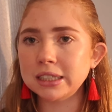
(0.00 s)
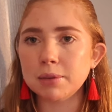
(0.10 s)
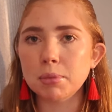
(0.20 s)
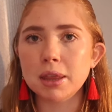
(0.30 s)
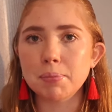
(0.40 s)

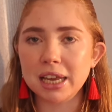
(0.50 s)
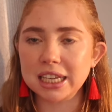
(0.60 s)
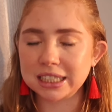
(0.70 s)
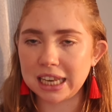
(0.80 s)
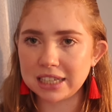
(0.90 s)
some of the
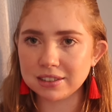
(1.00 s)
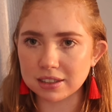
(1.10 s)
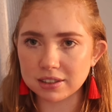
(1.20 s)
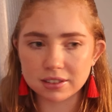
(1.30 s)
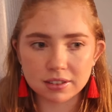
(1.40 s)
biggest
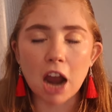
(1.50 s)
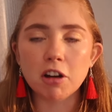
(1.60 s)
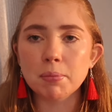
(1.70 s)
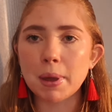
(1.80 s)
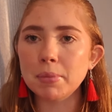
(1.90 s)
lessons. I
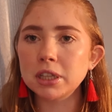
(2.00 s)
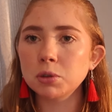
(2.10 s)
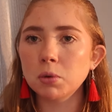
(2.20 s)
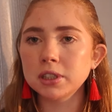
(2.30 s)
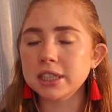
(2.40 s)
remember
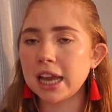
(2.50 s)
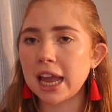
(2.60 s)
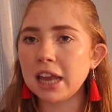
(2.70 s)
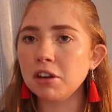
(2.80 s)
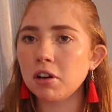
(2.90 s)
towards the
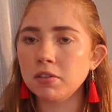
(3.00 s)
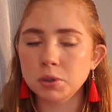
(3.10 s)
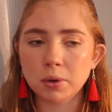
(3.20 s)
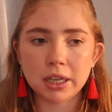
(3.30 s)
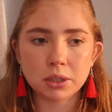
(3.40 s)
end of
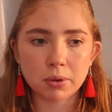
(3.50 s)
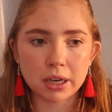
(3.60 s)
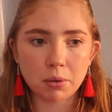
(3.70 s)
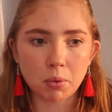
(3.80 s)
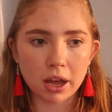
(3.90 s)

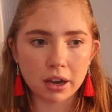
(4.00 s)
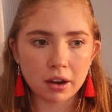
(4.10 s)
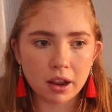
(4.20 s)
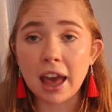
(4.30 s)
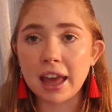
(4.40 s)

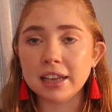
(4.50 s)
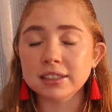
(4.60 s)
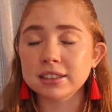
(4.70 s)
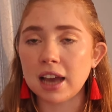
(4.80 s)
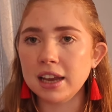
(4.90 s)
2021, I
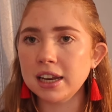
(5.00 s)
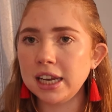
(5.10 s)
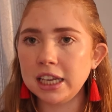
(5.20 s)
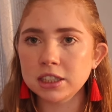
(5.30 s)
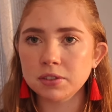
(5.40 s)
signed a
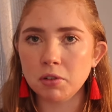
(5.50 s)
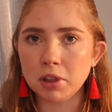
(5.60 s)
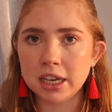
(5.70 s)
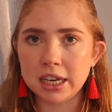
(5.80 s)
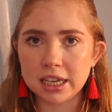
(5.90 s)
lease for
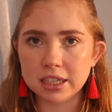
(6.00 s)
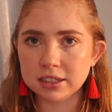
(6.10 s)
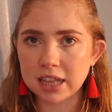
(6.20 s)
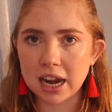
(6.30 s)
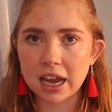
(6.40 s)
the
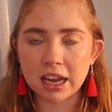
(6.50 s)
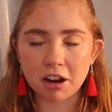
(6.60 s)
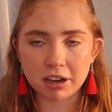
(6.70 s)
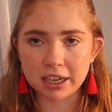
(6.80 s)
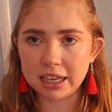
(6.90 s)
digs that I
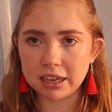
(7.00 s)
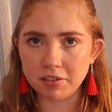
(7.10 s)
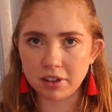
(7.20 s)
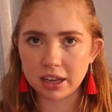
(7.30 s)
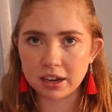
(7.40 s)
currently
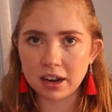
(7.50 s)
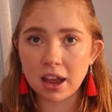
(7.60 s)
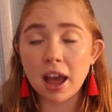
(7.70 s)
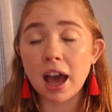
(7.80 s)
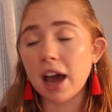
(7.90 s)
live in.
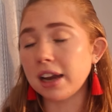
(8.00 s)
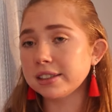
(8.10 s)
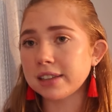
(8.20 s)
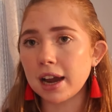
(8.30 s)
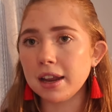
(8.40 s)
I
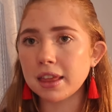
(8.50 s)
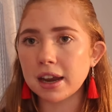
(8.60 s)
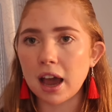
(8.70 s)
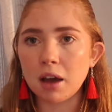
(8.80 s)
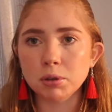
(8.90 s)
decided that I